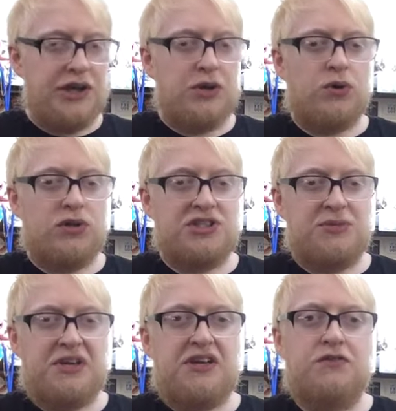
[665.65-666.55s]
high
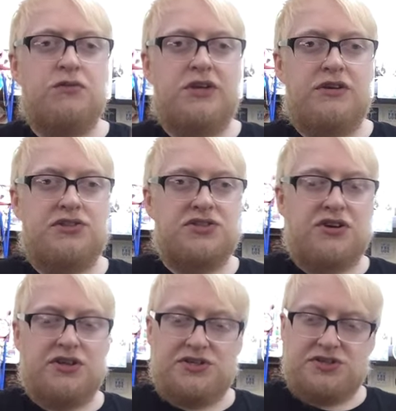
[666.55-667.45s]
quality beer from those
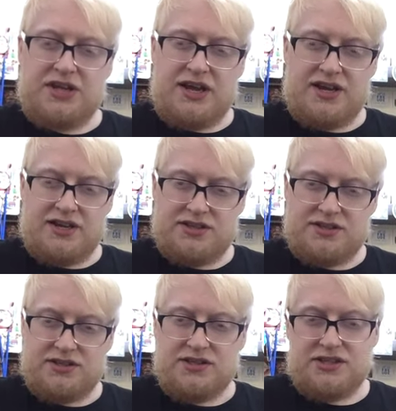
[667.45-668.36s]
guys.
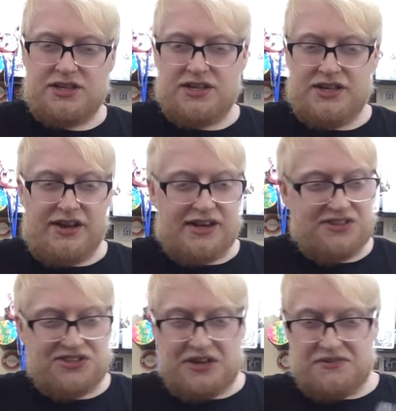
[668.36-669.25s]
And yeah,
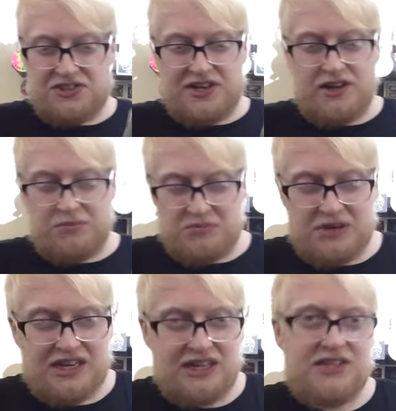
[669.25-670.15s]
it's safe to say I'll be
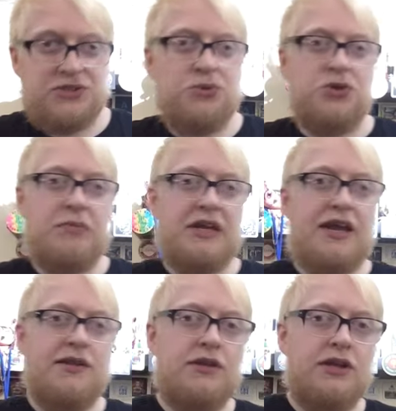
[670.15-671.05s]
picking this one up
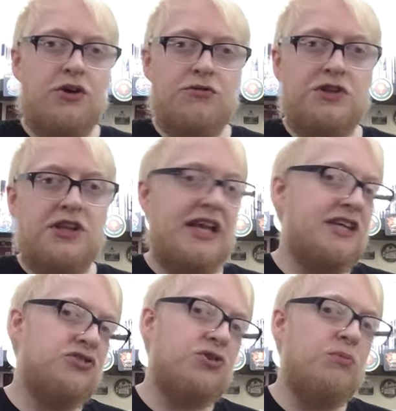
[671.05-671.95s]
again over the
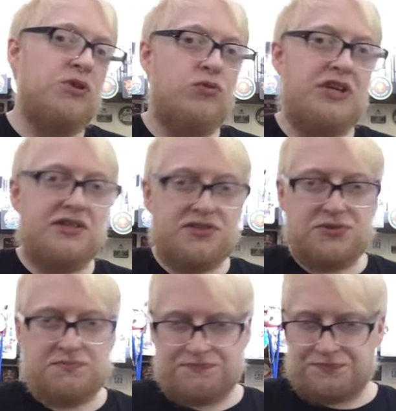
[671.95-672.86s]
next couple of
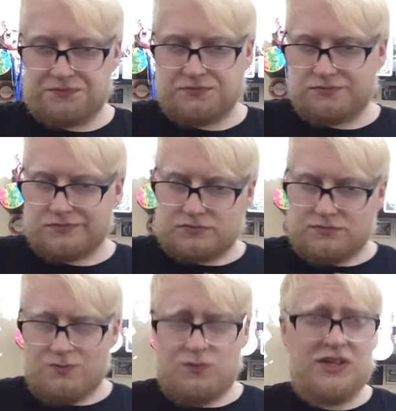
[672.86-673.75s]
weeks.
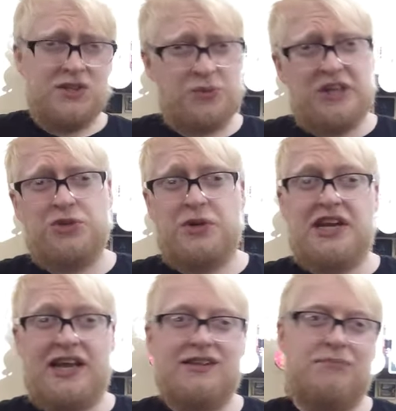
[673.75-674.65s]
Especially when
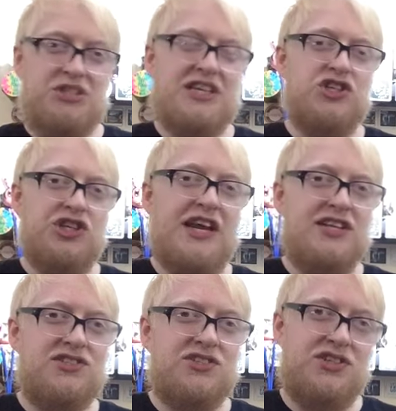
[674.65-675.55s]
it potentially
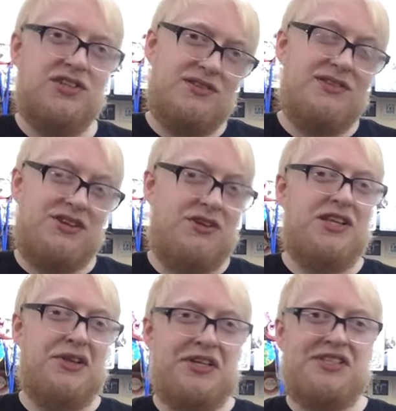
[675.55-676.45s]
gets to the, you know,
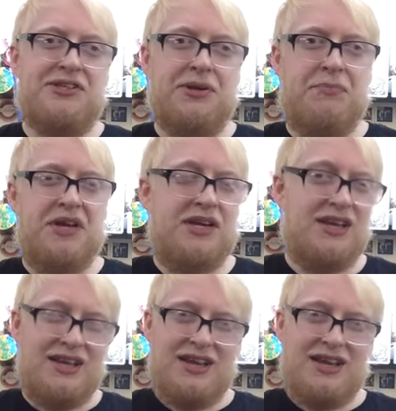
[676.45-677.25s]
the 99p.